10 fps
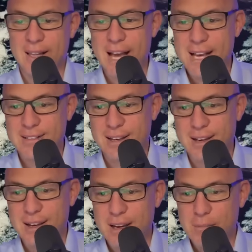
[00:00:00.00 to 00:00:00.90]

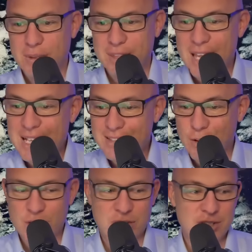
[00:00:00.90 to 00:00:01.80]
Alaska, but that
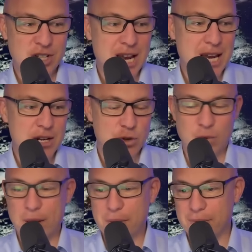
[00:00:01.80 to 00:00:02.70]
starts to change around